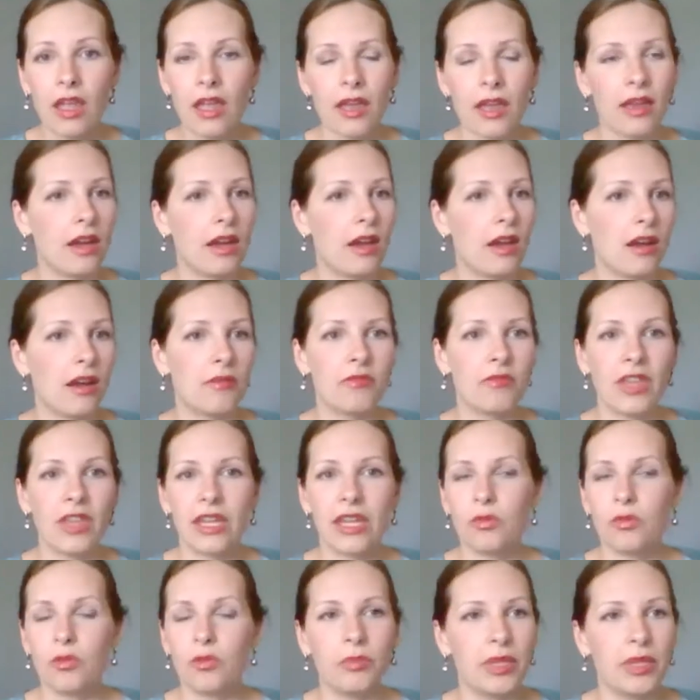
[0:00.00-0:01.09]

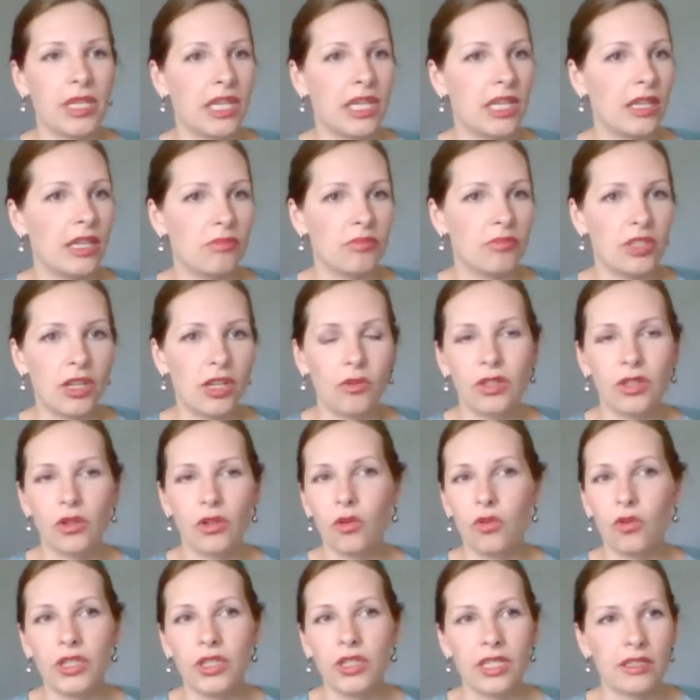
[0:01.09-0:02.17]
that will be, you know, an
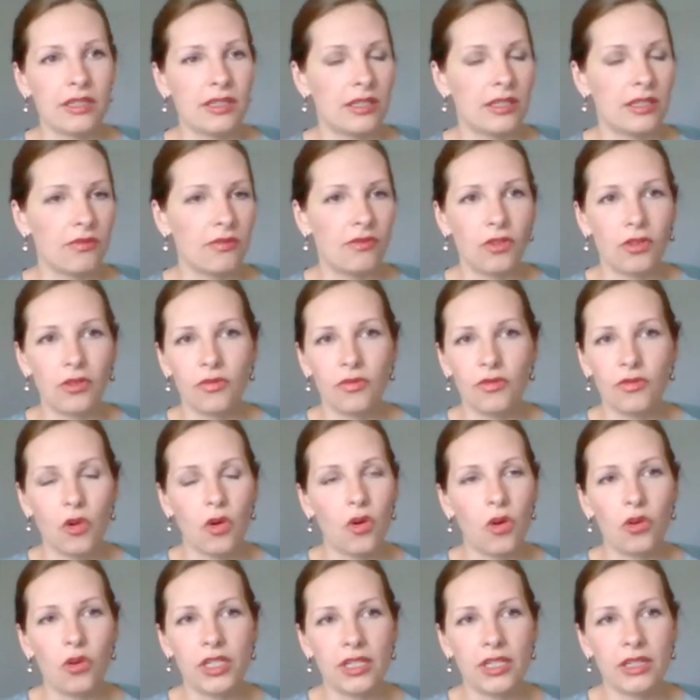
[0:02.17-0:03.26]
audience
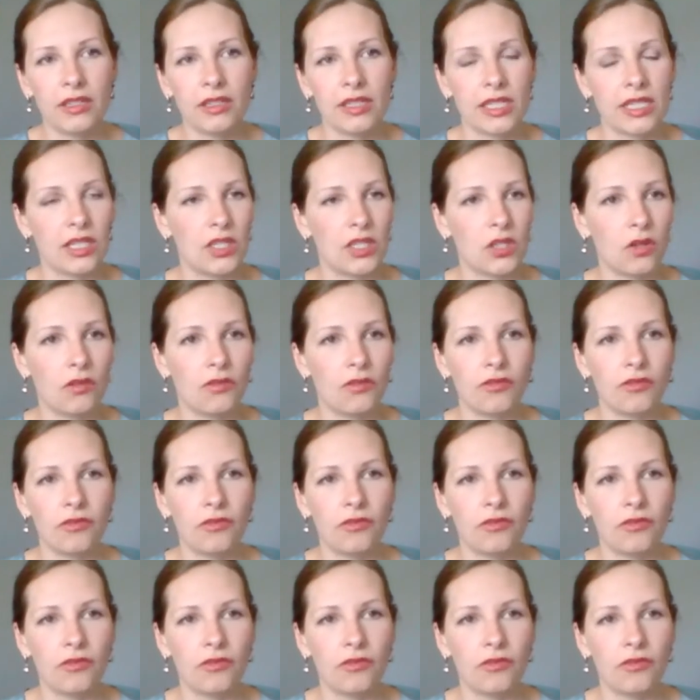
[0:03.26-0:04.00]
for audiences of,